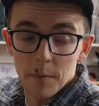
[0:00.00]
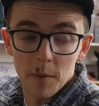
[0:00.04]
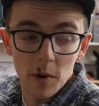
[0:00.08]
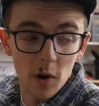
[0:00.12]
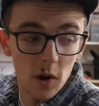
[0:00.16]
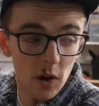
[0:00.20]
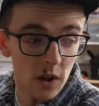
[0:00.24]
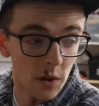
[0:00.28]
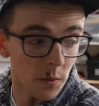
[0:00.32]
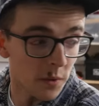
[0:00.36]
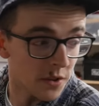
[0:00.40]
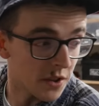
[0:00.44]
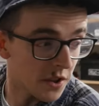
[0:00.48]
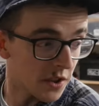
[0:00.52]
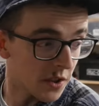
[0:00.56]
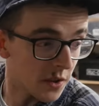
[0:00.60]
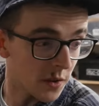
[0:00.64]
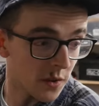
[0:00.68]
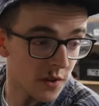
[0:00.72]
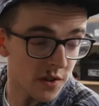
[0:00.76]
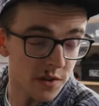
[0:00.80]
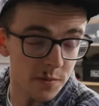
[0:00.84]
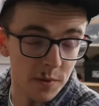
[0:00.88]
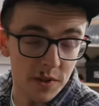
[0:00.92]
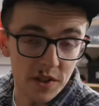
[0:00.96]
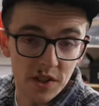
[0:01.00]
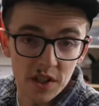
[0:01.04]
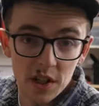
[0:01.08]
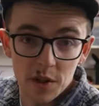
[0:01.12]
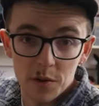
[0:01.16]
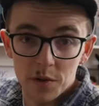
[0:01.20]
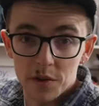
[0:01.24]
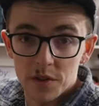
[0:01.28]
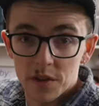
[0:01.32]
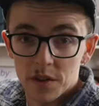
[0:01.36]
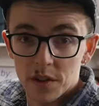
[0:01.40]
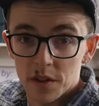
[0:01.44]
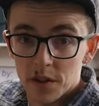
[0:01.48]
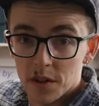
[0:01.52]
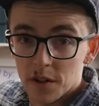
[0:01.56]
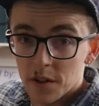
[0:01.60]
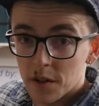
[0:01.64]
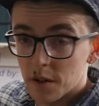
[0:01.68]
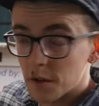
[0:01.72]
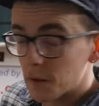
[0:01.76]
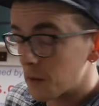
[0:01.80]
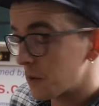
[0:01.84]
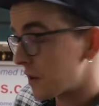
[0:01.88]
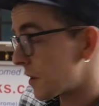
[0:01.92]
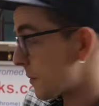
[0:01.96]
All I want to do is switch out
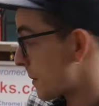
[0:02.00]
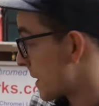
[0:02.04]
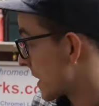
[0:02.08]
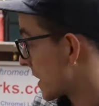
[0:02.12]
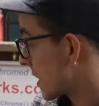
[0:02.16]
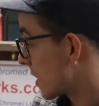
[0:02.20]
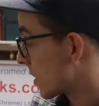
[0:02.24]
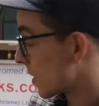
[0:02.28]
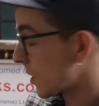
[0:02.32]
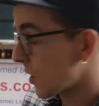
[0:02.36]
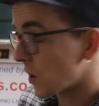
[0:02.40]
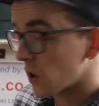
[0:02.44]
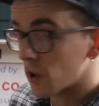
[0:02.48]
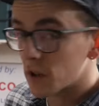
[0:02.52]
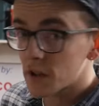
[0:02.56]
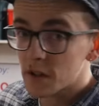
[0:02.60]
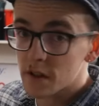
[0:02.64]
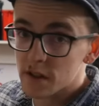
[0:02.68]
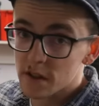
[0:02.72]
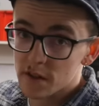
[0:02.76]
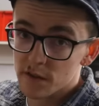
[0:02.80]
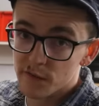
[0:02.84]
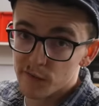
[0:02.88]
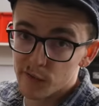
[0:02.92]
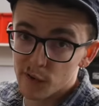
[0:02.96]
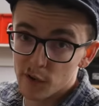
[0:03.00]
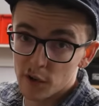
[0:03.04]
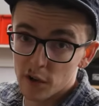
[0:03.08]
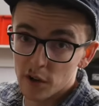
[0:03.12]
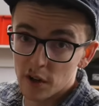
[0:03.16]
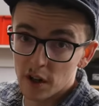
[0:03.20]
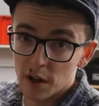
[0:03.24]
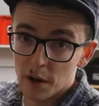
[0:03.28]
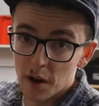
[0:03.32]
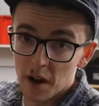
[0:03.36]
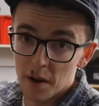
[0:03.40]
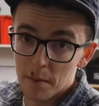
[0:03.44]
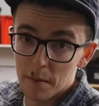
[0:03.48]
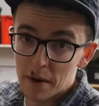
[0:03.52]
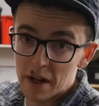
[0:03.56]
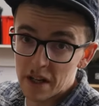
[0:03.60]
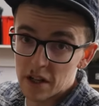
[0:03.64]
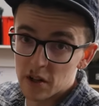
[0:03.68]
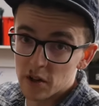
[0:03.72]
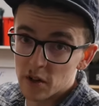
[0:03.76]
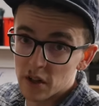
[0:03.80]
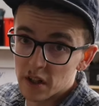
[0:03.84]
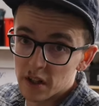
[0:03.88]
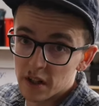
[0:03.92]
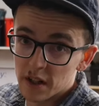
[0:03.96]
the big clocks for a mini
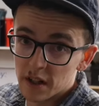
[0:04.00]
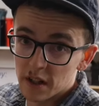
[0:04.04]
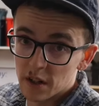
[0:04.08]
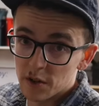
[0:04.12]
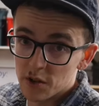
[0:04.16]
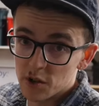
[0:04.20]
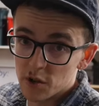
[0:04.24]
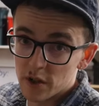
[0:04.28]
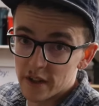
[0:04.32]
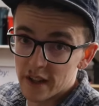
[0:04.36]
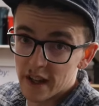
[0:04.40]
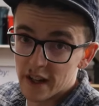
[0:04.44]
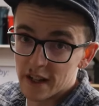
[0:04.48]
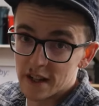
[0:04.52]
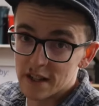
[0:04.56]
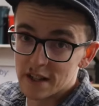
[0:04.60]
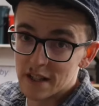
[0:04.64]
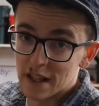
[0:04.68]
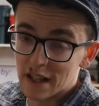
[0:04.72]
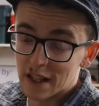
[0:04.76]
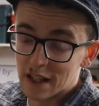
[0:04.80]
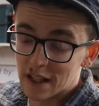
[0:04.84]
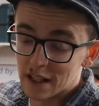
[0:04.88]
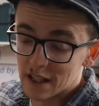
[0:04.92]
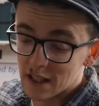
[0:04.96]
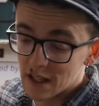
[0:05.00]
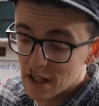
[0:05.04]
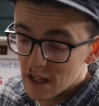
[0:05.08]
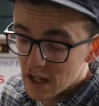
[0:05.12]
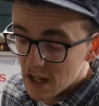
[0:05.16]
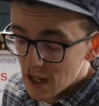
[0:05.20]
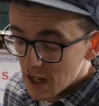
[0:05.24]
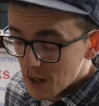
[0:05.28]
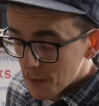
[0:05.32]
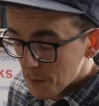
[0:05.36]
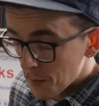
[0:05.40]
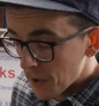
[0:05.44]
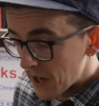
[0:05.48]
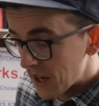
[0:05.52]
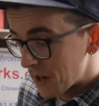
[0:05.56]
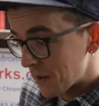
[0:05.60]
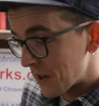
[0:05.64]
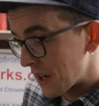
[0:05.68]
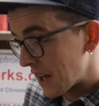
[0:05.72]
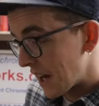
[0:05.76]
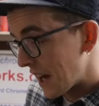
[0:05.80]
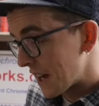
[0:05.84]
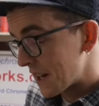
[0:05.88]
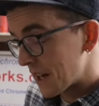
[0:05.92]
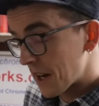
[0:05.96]
unit, and I'll show you that in a second. But
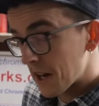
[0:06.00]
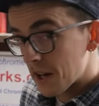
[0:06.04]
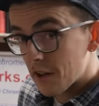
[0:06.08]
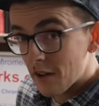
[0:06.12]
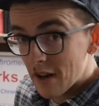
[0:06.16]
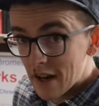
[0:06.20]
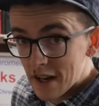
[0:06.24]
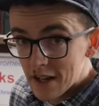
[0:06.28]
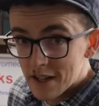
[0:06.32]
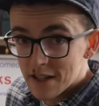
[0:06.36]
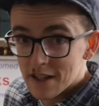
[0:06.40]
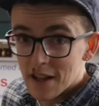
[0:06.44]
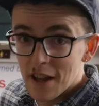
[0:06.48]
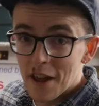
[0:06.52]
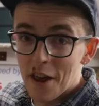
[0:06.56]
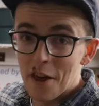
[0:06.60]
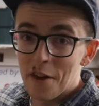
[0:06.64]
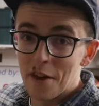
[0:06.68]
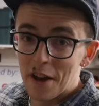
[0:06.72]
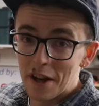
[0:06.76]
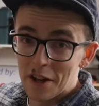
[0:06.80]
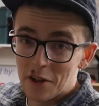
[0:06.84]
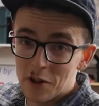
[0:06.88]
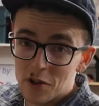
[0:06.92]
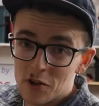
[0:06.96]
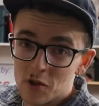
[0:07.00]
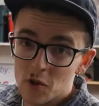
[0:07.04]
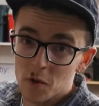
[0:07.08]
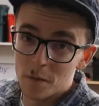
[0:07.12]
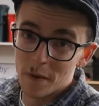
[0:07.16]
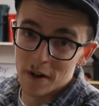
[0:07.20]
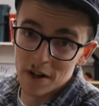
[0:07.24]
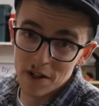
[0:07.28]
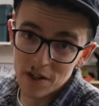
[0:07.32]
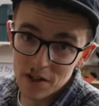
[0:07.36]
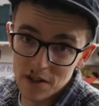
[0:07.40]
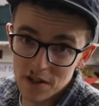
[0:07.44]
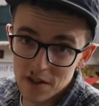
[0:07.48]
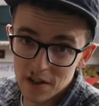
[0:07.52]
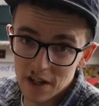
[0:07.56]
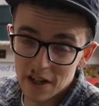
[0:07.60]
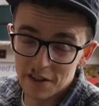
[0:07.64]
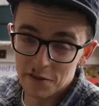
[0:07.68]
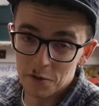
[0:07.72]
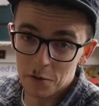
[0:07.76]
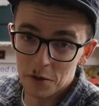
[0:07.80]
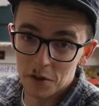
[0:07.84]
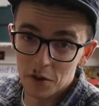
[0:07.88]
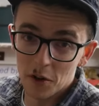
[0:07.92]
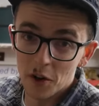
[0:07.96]
anyway, I digress. Thank you so much,
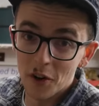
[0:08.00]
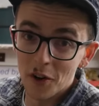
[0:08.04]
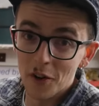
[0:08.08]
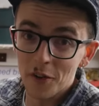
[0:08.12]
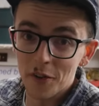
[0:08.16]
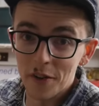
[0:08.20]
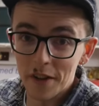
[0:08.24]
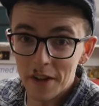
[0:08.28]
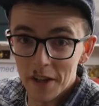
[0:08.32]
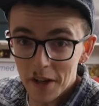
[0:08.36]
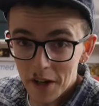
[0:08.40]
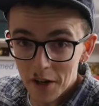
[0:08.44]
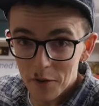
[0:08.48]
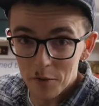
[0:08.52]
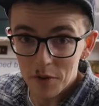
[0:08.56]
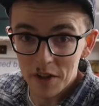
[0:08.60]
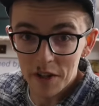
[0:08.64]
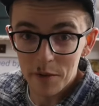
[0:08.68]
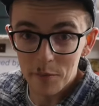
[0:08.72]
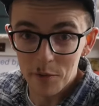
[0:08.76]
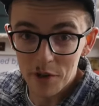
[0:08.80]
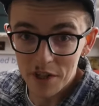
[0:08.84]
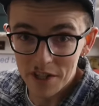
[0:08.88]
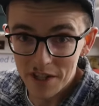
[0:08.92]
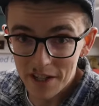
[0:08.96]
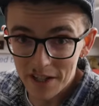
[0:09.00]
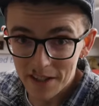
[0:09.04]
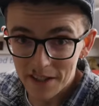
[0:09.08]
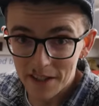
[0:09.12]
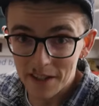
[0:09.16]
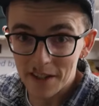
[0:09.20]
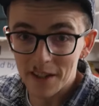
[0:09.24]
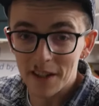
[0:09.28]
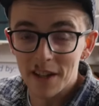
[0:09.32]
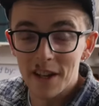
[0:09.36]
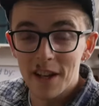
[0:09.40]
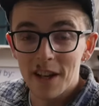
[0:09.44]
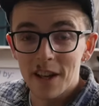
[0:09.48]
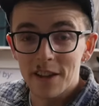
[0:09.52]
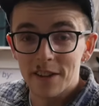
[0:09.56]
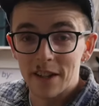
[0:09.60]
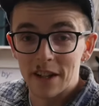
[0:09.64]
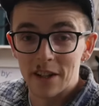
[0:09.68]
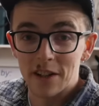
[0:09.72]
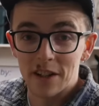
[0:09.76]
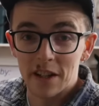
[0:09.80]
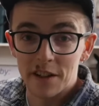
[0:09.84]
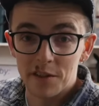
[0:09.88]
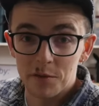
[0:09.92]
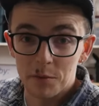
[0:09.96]
everyone. Honestly, I really appreciate it. Thank
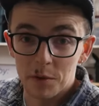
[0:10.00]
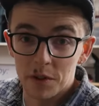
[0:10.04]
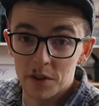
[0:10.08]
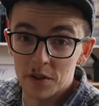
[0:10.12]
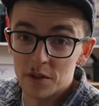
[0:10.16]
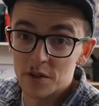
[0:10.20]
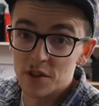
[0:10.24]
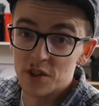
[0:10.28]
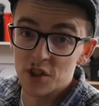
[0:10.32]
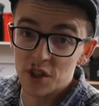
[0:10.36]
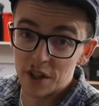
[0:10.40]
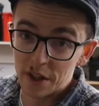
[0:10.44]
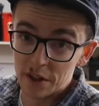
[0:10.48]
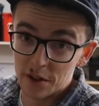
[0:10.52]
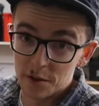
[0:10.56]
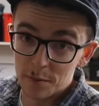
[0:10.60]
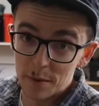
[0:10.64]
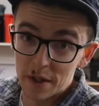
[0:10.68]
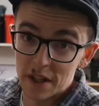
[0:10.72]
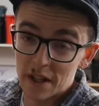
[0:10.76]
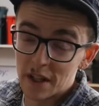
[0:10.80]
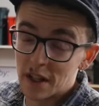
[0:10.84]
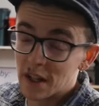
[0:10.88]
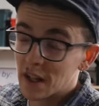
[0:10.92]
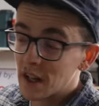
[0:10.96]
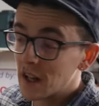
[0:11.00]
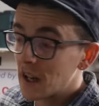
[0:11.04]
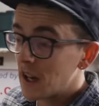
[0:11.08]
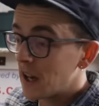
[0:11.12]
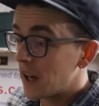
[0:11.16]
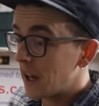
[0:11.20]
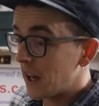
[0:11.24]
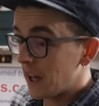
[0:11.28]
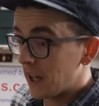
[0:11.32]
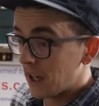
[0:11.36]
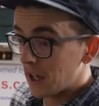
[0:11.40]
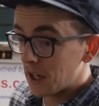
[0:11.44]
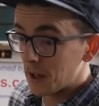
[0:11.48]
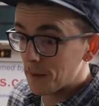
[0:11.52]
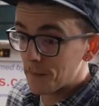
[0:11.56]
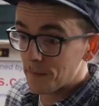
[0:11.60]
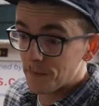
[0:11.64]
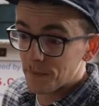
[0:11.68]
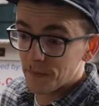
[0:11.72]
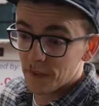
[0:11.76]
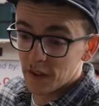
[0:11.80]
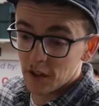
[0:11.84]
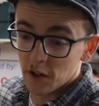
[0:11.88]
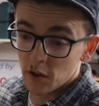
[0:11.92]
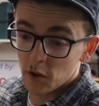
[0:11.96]
you to everyone who's shared me.
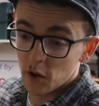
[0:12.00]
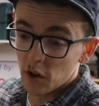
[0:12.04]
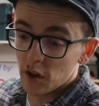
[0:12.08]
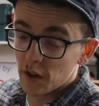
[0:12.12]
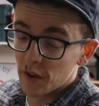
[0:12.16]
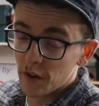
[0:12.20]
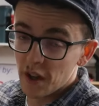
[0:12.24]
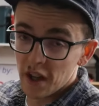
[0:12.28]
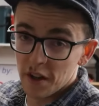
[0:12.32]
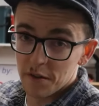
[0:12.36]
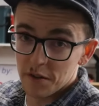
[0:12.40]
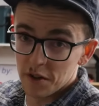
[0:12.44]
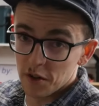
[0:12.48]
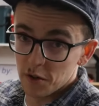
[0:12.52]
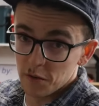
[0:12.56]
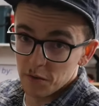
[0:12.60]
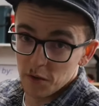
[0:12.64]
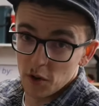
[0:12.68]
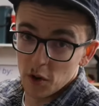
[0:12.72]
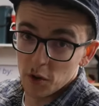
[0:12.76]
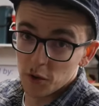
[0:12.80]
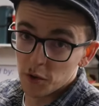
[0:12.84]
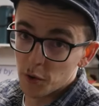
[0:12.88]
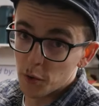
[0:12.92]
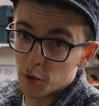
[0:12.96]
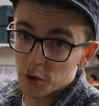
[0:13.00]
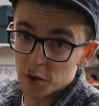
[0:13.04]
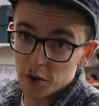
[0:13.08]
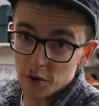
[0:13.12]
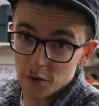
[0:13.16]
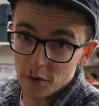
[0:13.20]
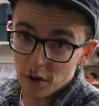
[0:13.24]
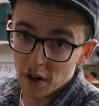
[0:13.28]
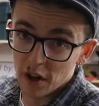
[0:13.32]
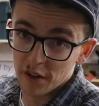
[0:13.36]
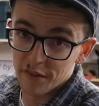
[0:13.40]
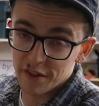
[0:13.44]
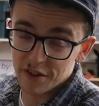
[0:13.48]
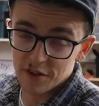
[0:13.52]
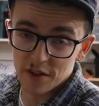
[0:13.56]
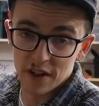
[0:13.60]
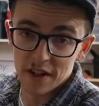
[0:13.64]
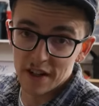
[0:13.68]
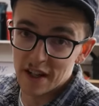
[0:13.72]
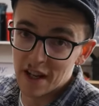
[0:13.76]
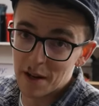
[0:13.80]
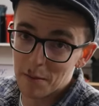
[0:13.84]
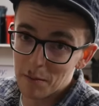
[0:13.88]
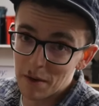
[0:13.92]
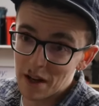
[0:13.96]
You all know who you are. If I try and
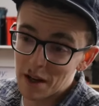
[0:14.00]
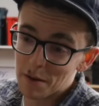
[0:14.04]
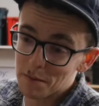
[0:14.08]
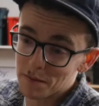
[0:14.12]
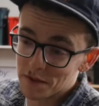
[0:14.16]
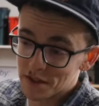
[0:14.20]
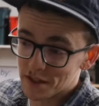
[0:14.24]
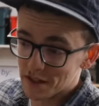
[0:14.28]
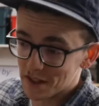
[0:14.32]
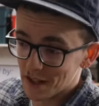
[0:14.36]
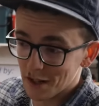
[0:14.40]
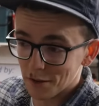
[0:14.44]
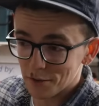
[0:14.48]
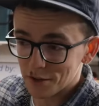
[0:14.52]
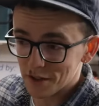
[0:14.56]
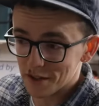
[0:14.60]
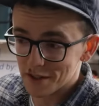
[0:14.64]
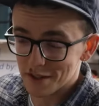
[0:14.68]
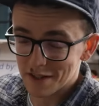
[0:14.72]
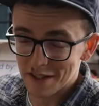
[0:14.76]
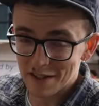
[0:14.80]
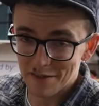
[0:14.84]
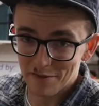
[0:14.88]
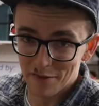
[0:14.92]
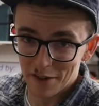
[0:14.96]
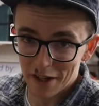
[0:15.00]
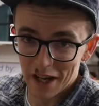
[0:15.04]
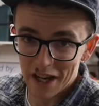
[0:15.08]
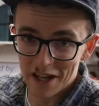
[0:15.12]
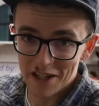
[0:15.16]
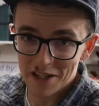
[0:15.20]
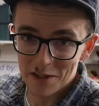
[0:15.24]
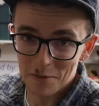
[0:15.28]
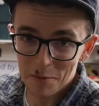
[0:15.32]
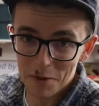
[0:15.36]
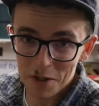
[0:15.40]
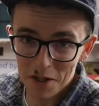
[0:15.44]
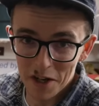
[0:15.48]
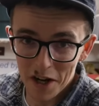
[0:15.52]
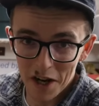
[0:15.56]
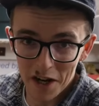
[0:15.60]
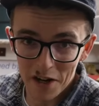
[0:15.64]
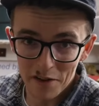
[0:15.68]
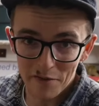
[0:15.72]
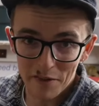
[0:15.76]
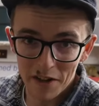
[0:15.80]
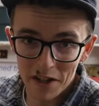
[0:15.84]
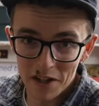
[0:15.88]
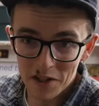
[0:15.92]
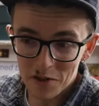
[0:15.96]
name names, I'll just forget someone and
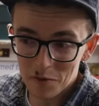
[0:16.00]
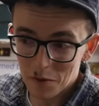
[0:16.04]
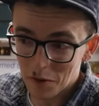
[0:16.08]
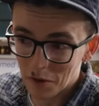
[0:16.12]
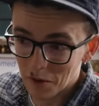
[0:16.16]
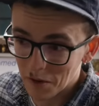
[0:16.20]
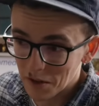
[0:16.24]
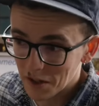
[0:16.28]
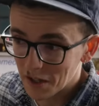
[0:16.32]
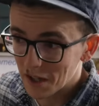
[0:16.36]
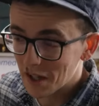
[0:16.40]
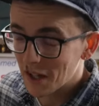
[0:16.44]
offend you all.